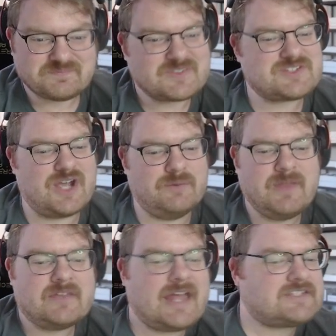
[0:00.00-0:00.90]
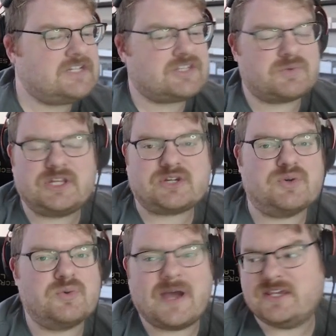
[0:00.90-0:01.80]
So that's another really
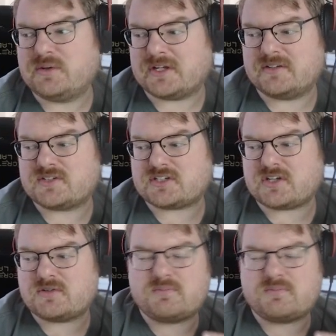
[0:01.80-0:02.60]
cool way you can just